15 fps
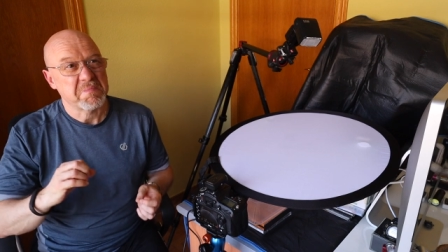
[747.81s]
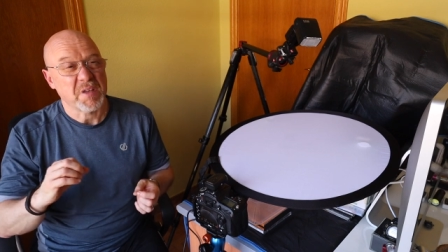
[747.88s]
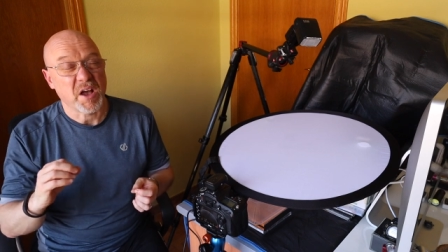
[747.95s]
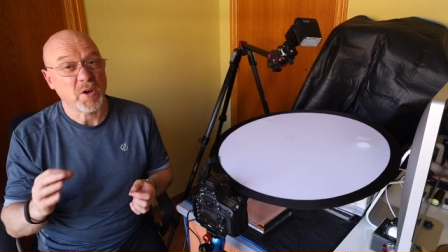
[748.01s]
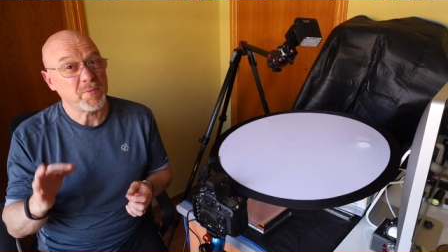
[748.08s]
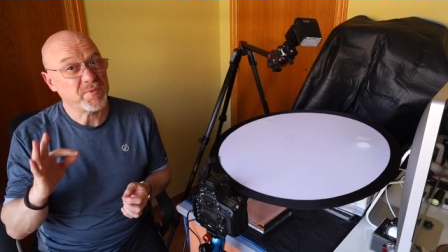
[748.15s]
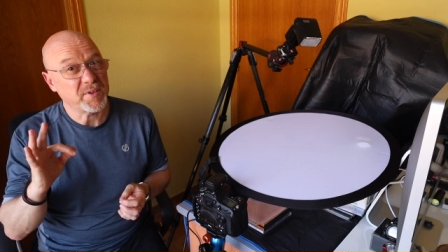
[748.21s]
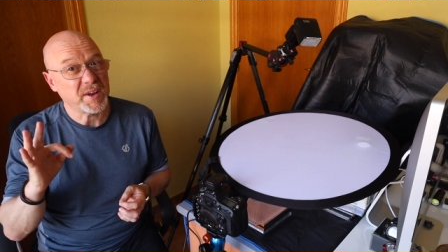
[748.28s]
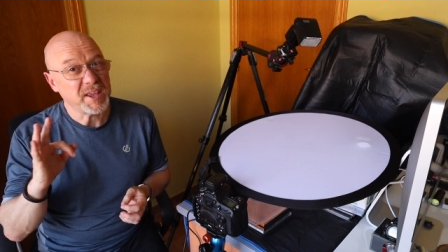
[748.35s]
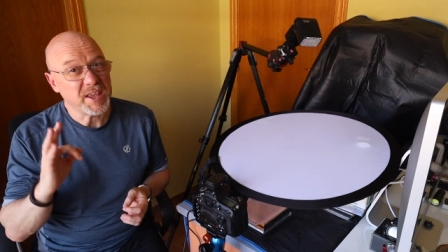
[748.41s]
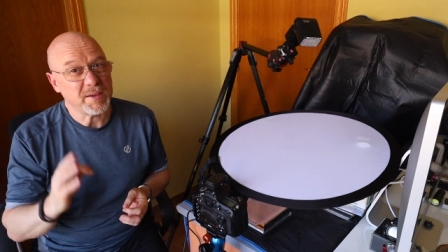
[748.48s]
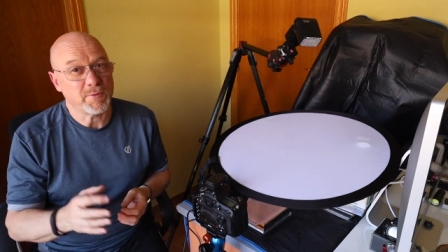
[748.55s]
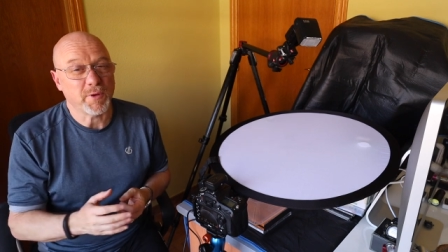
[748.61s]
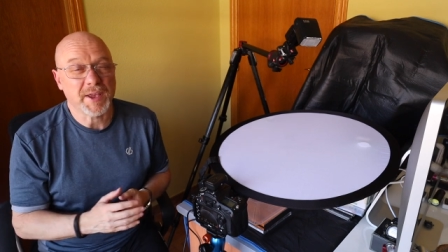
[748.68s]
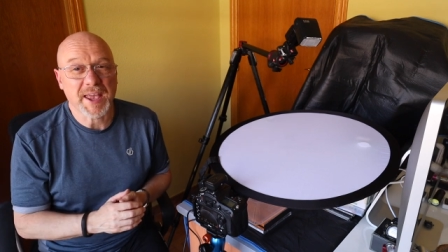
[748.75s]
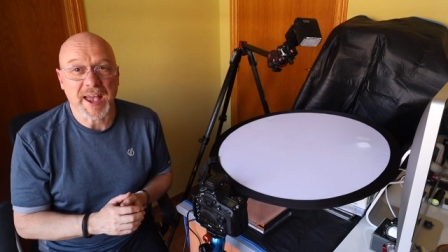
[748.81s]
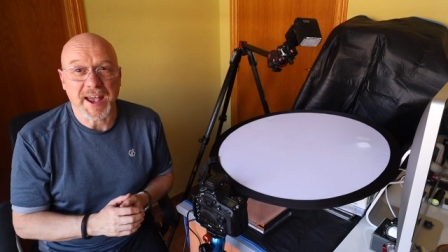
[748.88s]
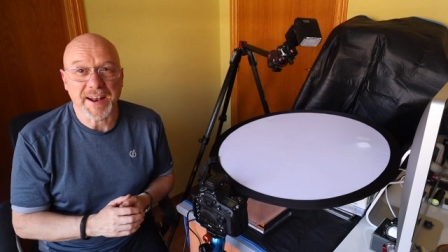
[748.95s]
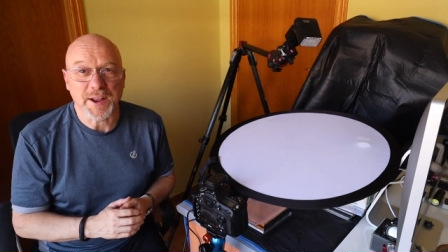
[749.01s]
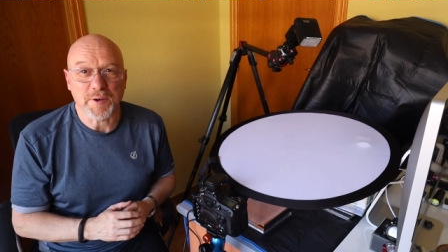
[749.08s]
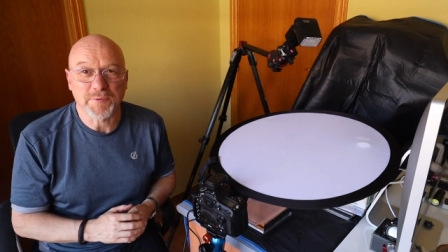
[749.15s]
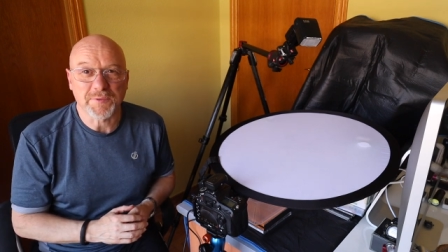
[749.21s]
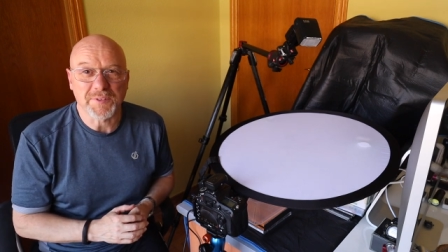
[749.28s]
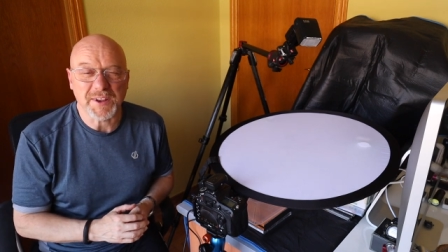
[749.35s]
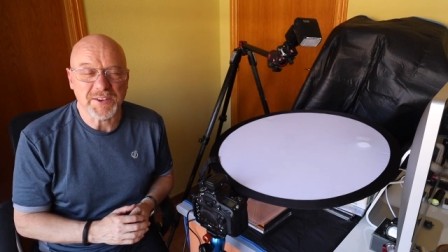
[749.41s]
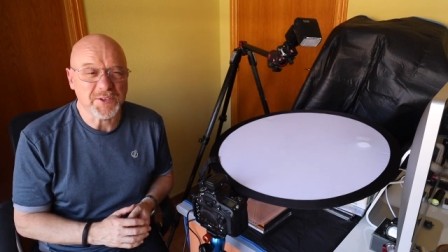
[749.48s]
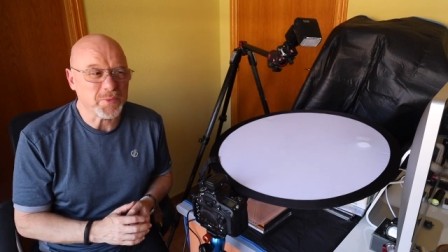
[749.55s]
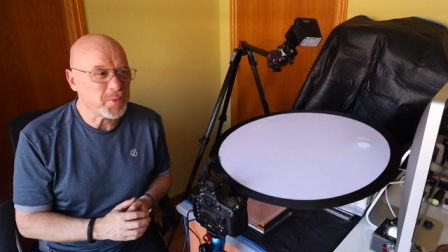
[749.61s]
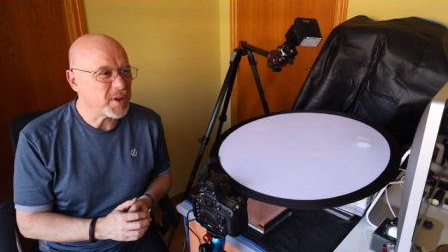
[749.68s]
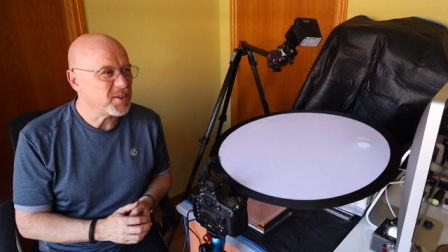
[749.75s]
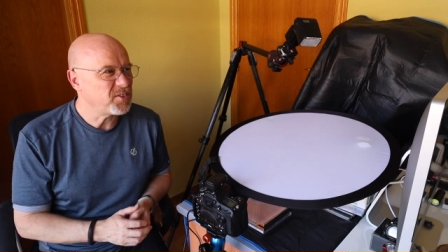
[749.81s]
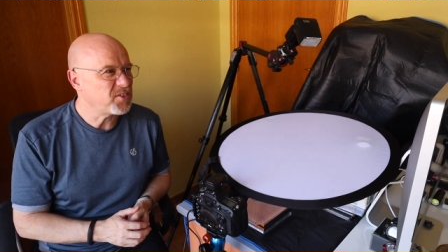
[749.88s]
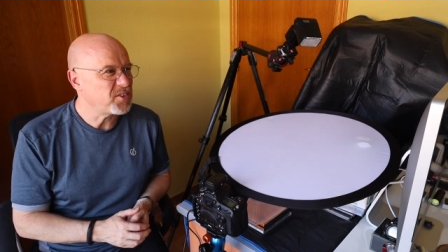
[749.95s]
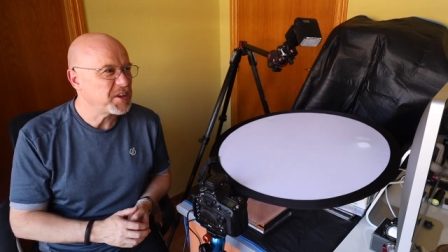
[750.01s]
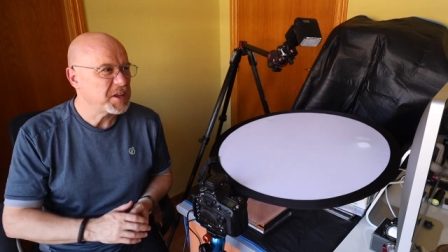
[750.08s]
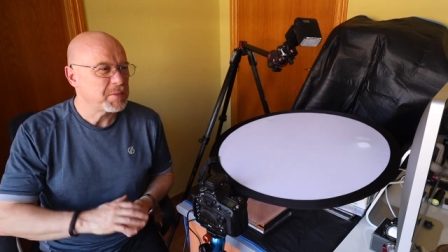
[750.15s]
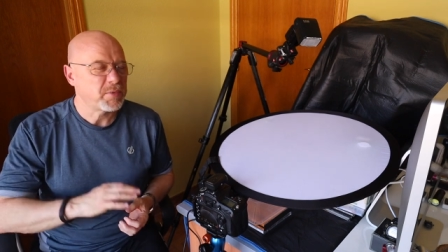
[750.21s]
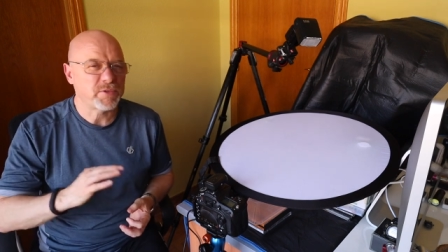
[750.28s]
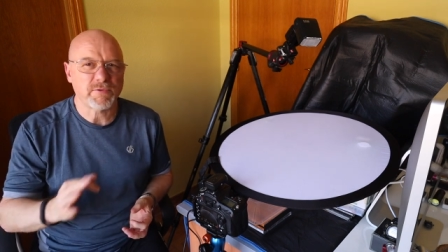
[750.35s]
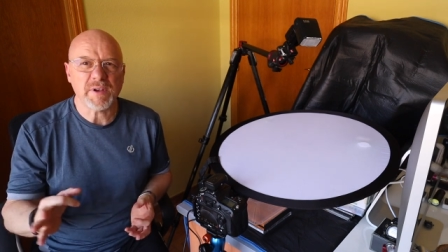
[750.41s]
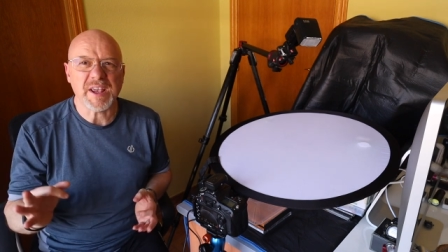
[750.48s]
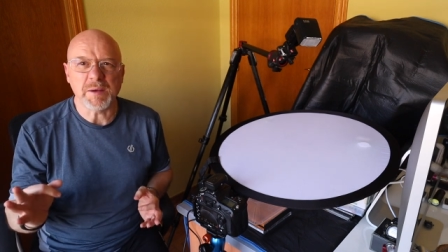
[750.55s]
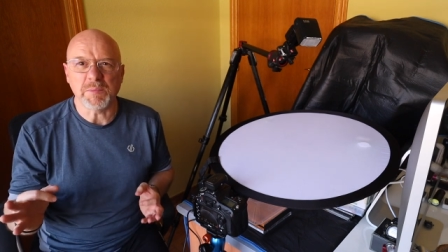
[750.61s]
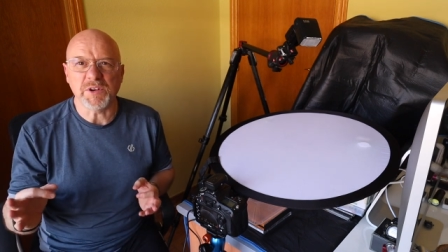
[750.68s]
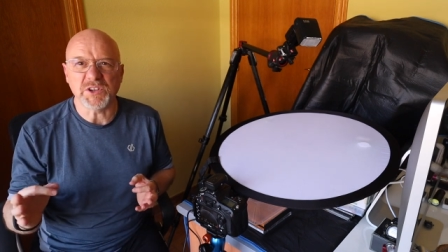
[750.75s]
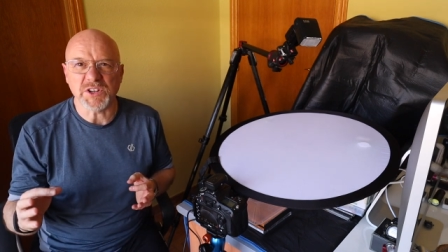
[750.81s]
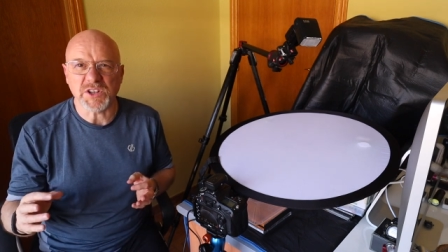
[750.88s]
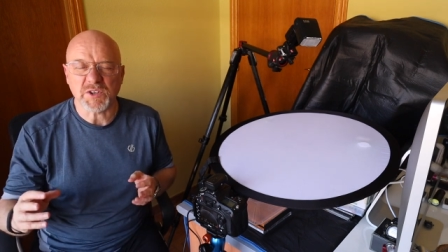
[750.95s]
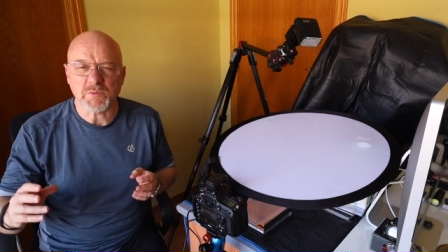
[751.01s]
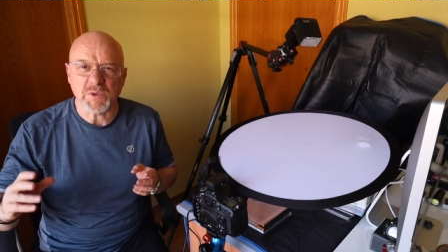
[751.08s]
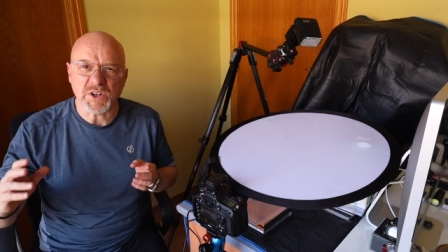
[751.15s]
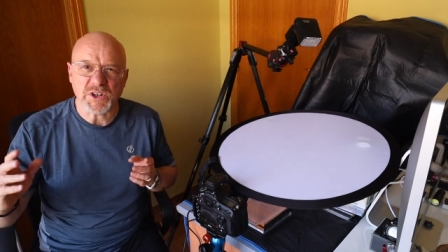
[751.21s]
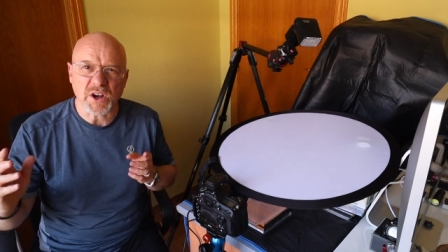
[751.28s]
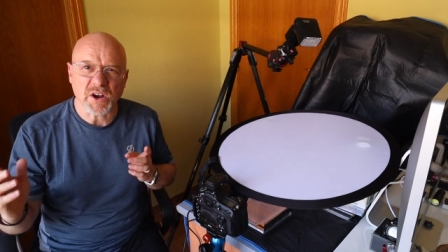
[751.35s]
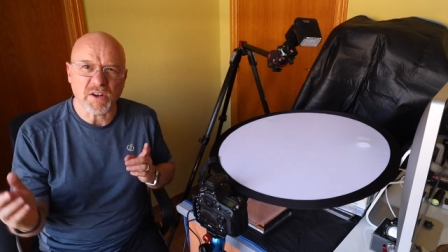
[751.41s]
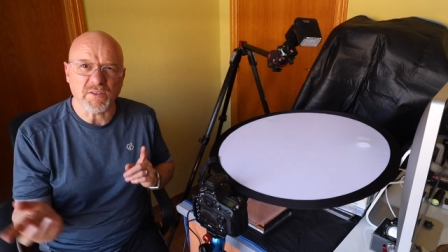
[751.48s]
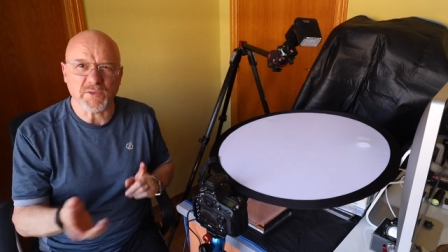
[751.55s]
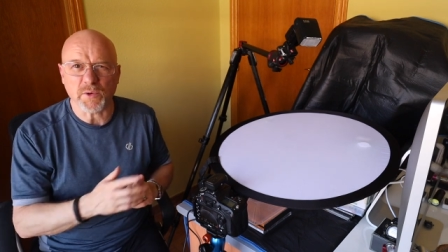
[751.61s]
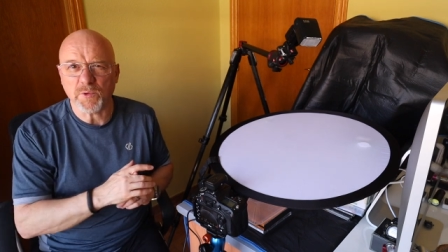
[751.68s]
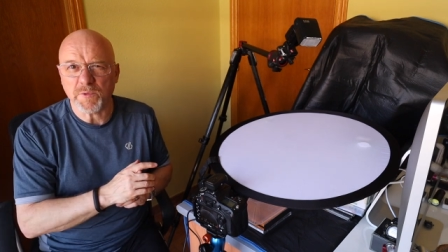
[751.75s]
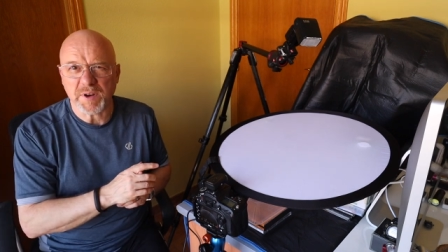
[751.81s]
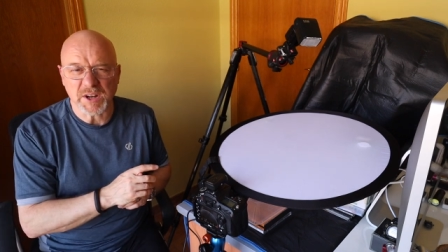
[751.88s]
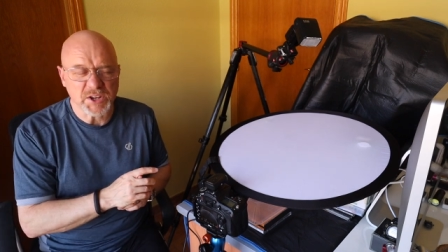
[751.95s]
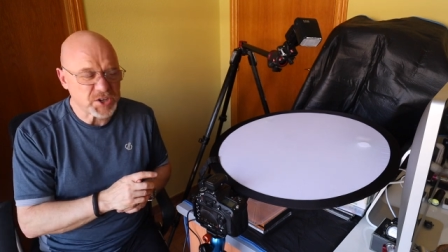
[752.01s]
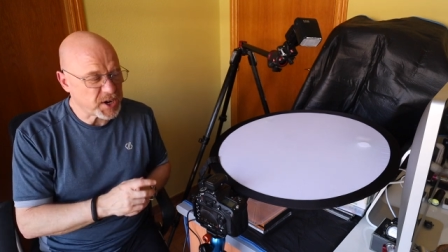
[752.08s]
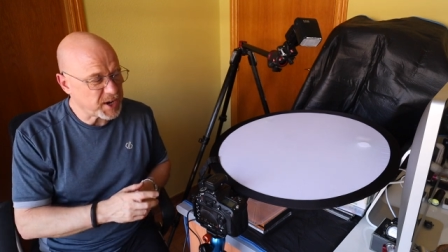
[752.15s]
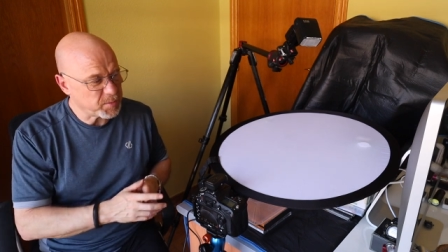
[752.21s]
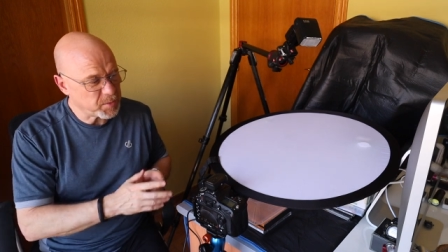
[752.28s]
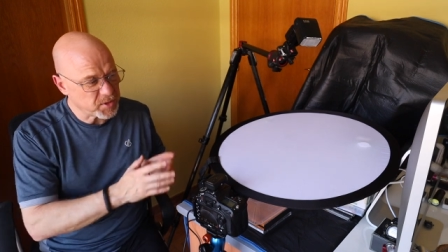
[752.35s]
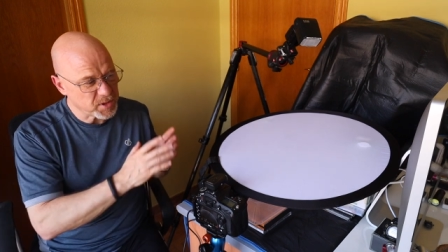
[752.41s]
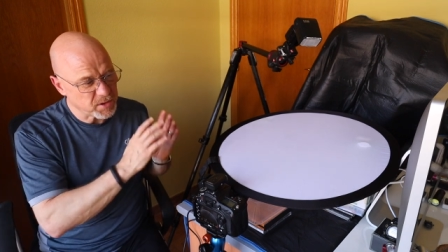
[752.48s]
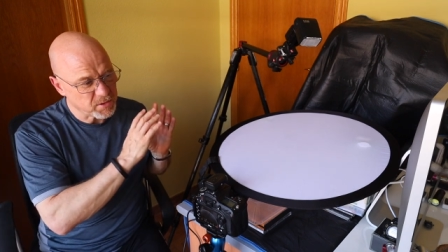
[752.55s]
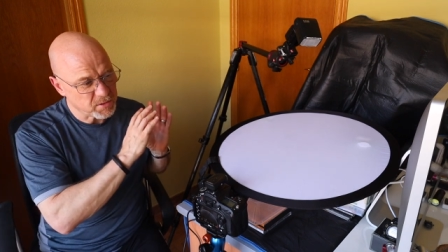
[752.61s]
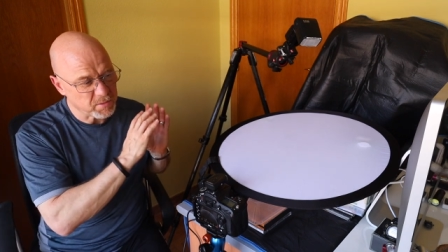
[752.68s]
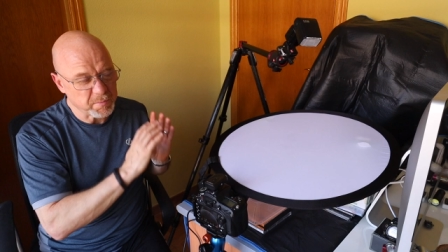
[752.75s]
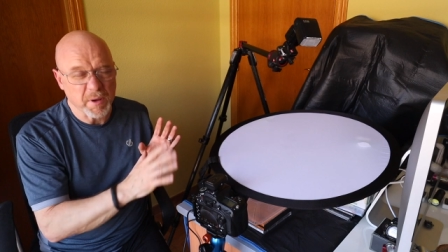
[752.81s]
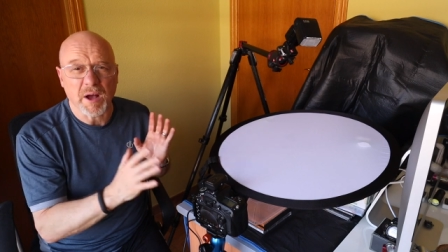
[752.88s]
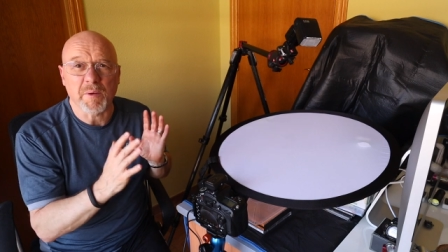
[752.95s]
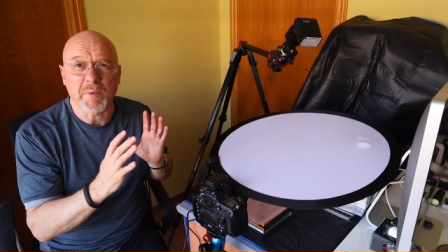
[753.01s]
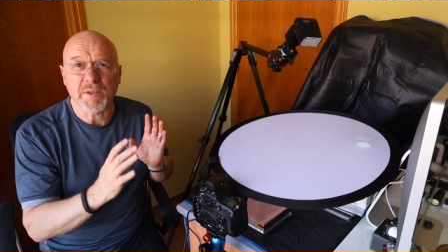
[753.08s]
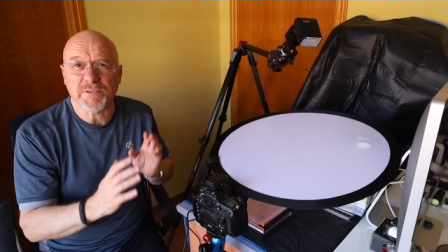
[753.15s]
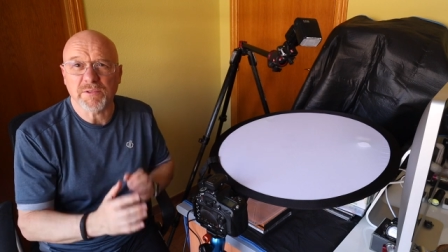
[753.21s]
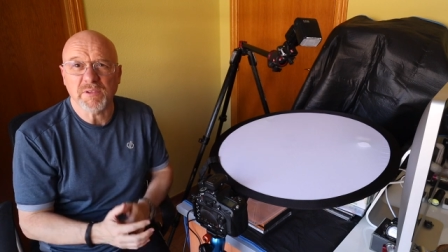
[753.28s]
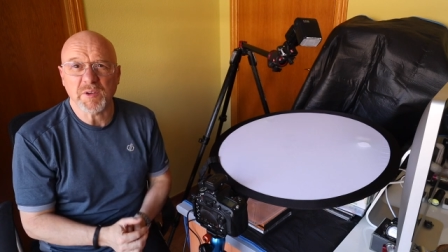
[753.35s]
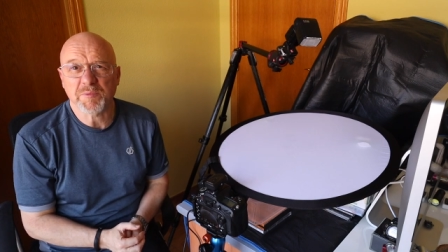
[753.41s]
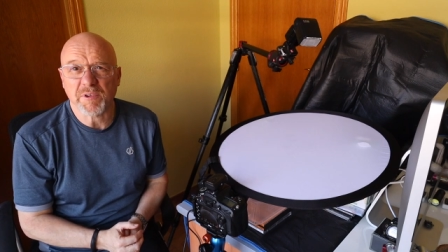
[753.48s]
hopefully, if I get enough decent ones, 3 images which I'll have already shared with you partway through this